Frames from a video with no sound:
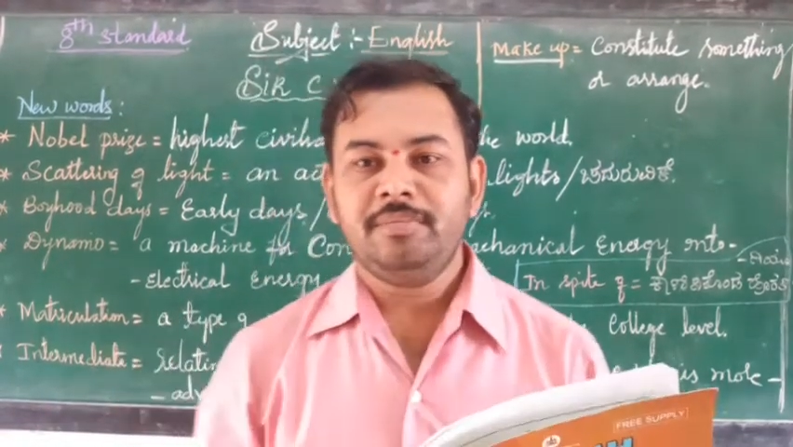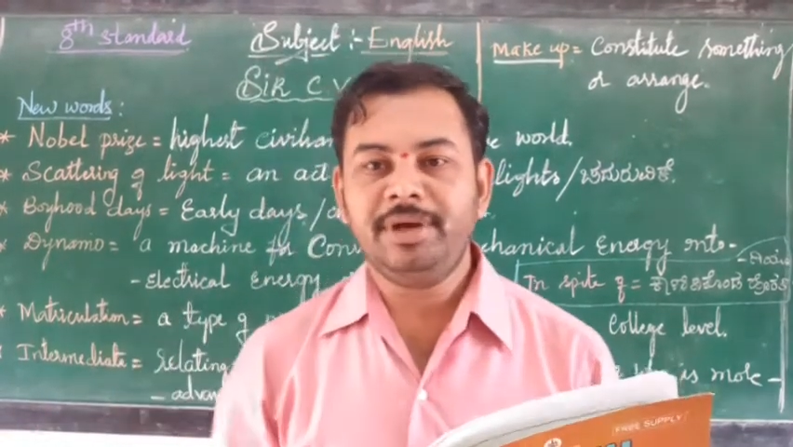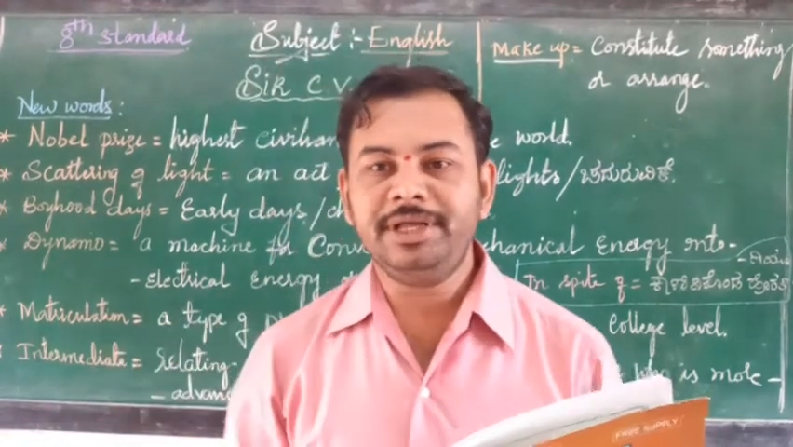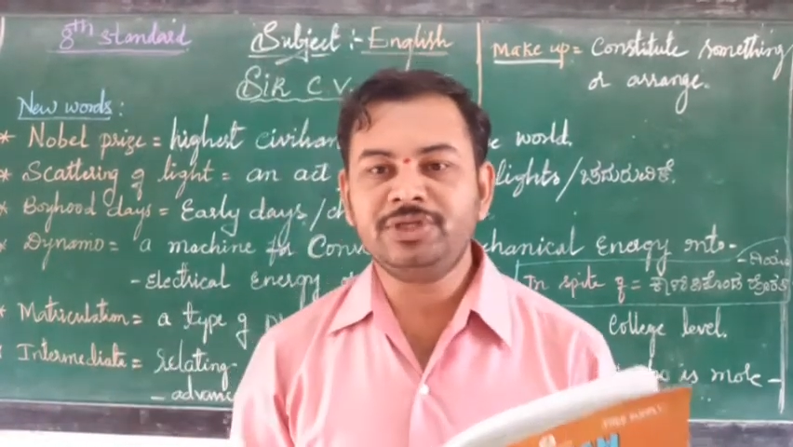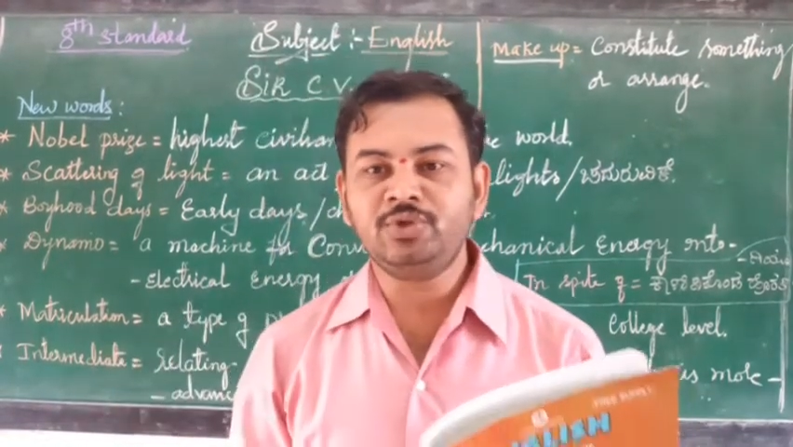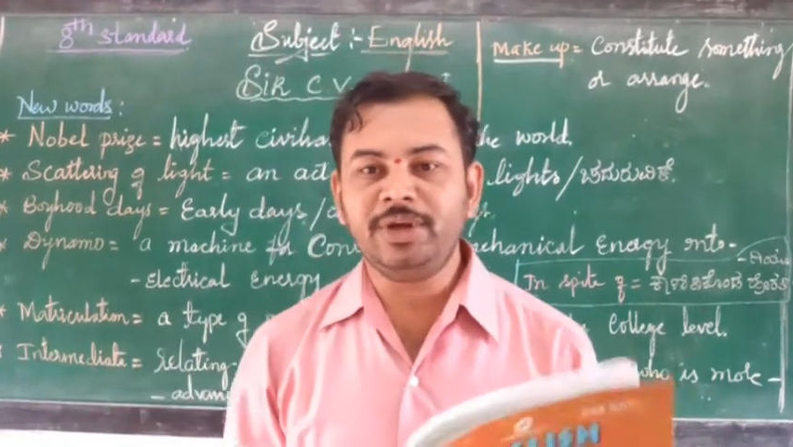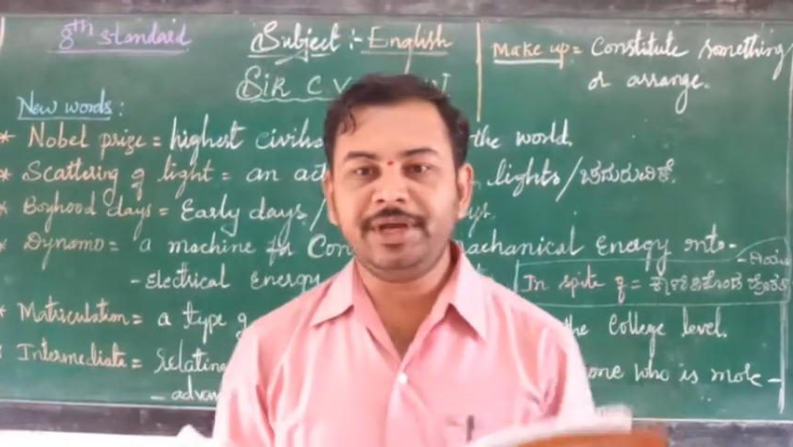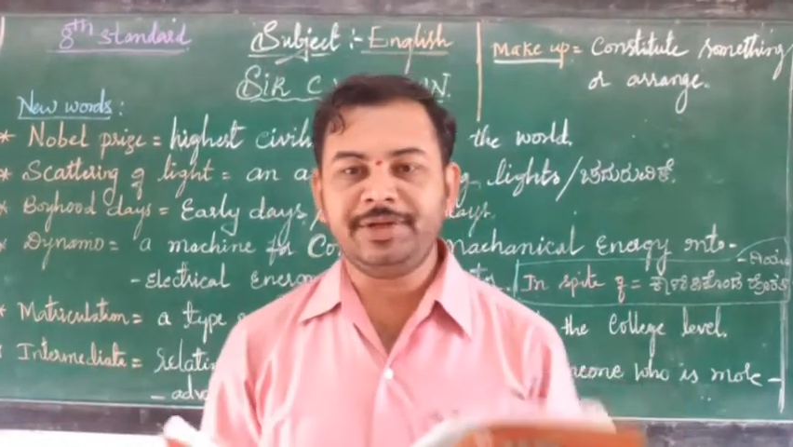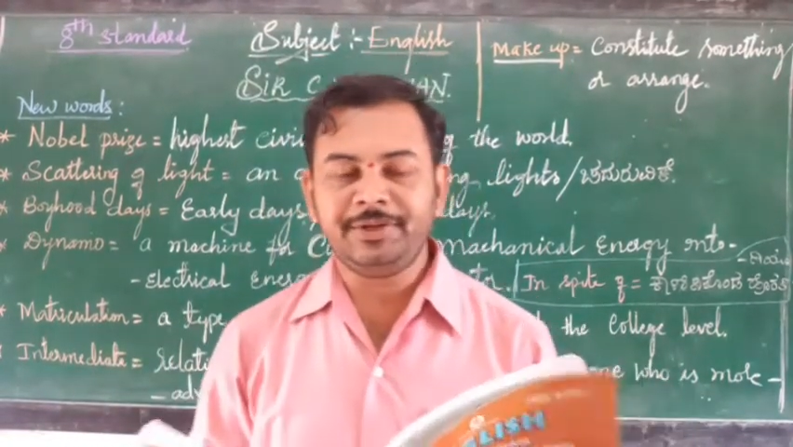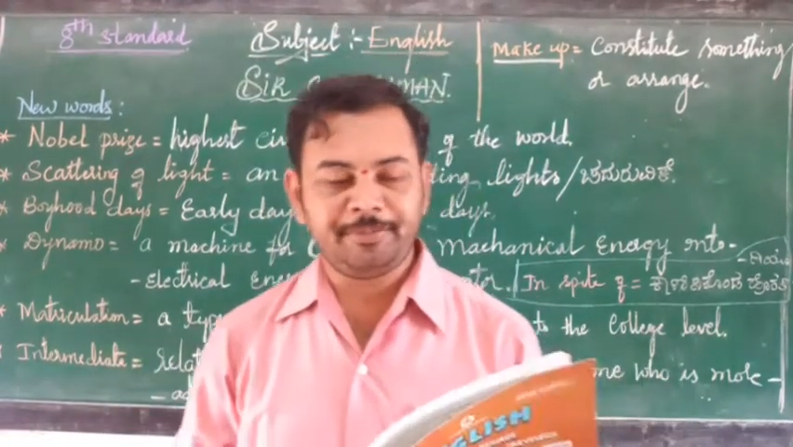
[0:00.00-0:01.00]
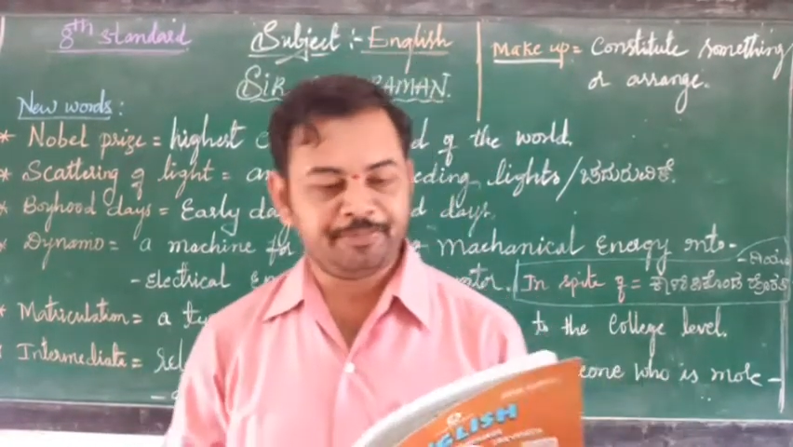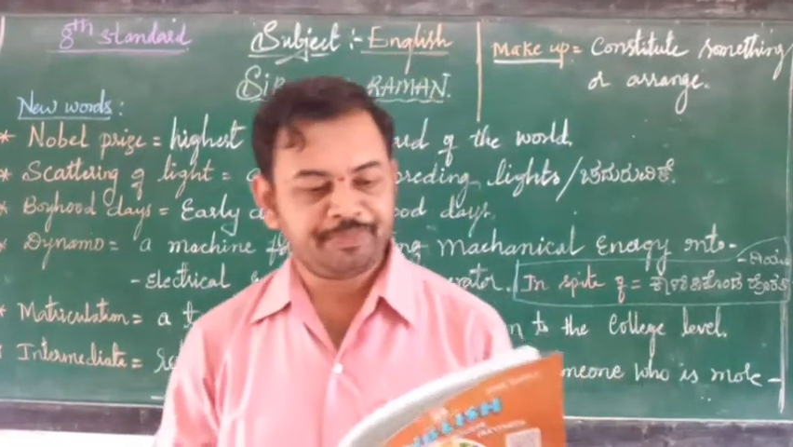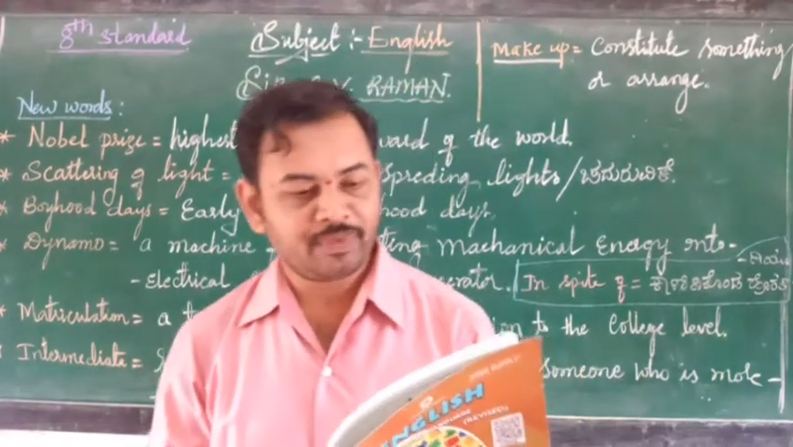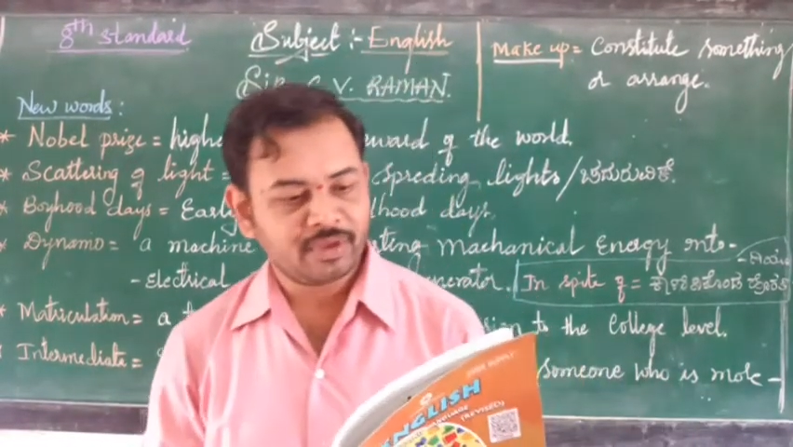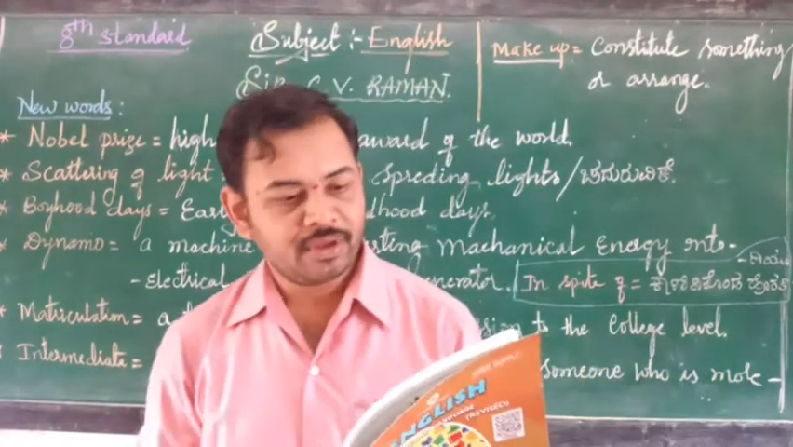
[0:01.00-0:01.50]
My dear student,
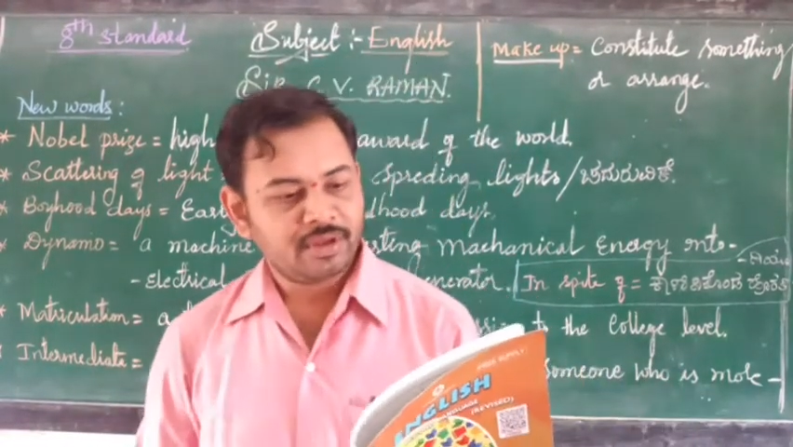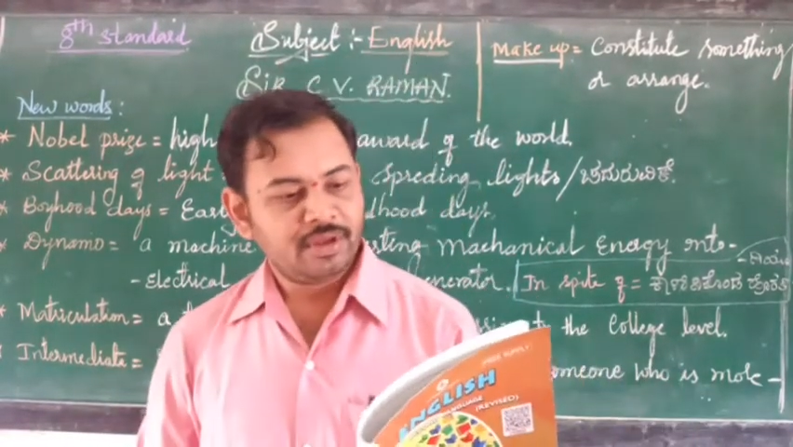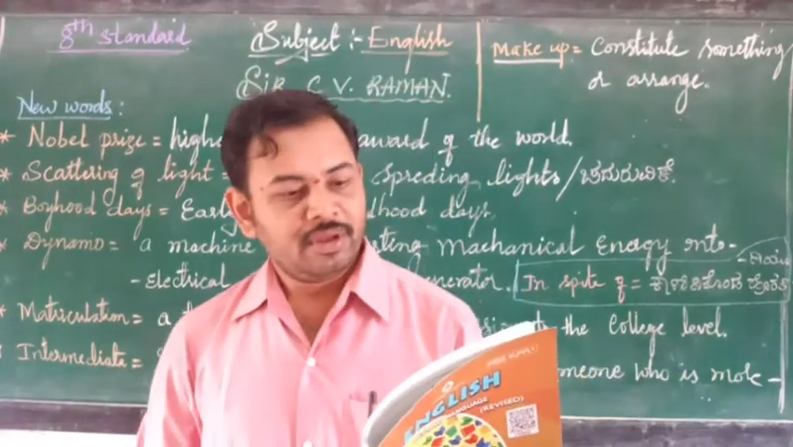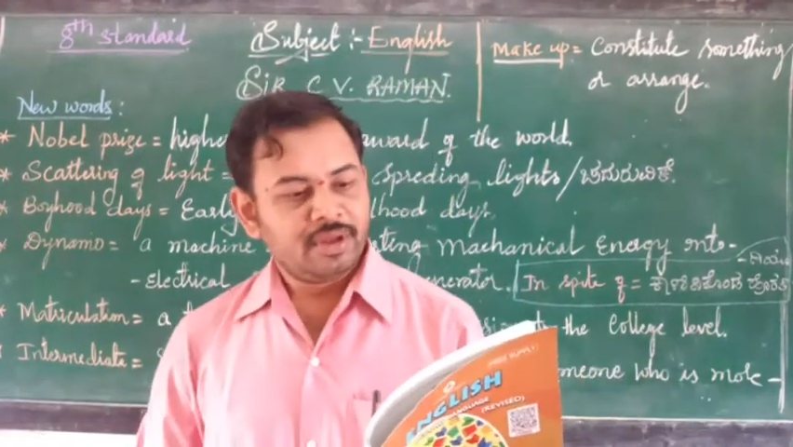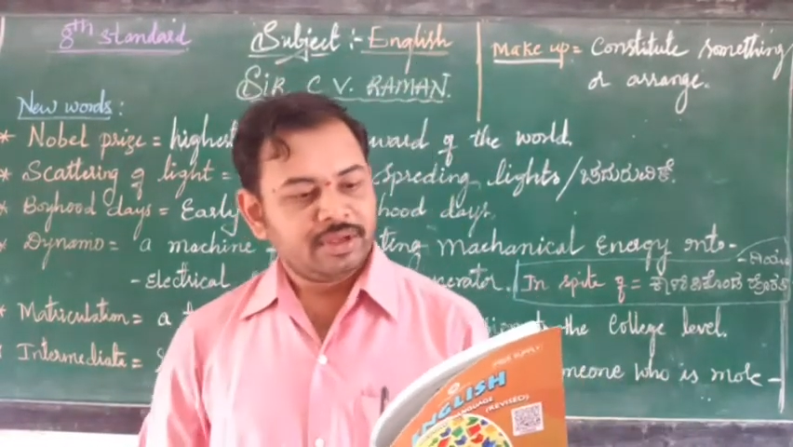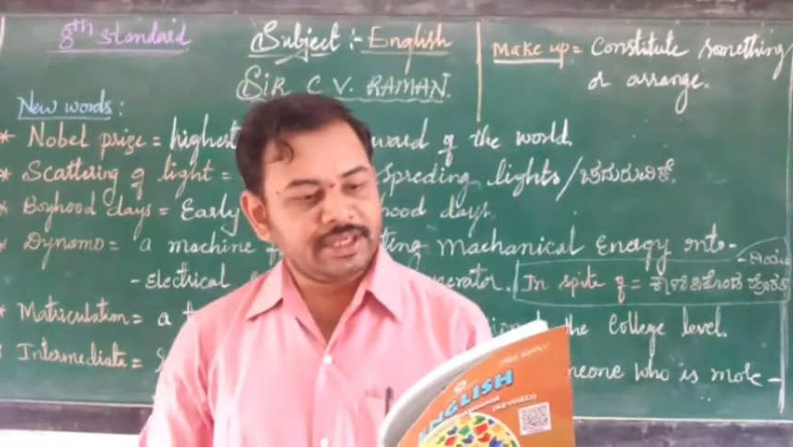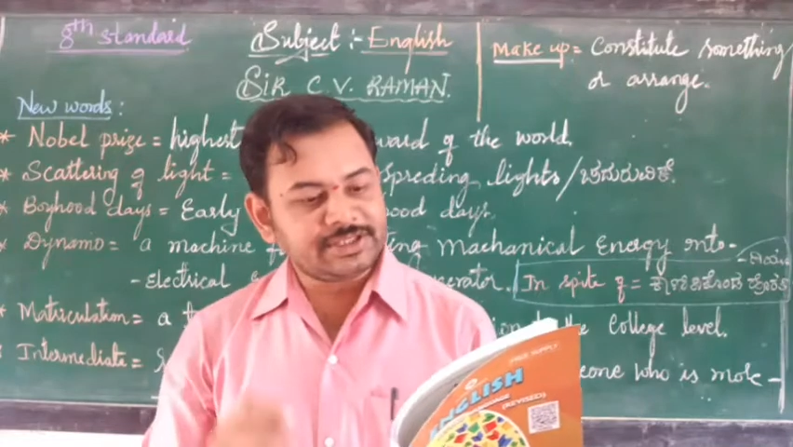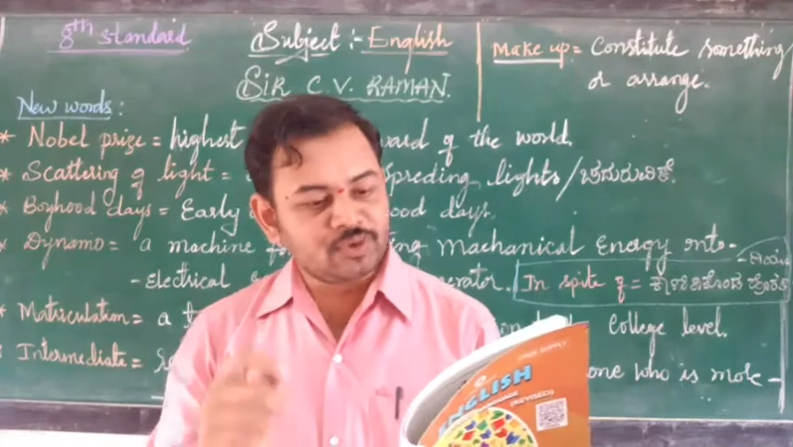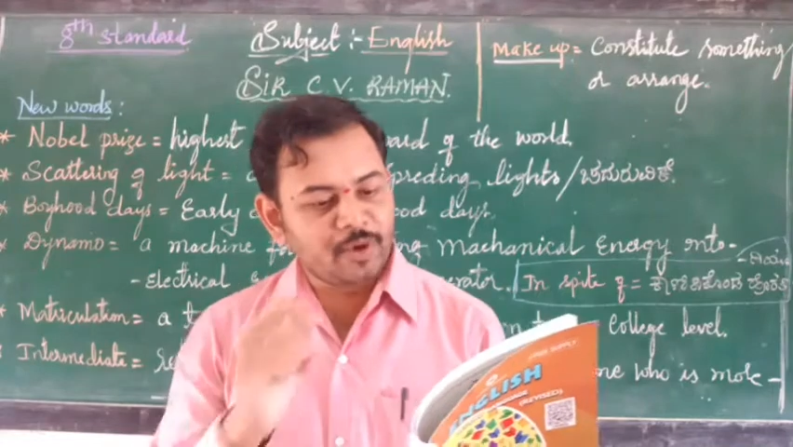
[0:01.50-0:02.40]
yes,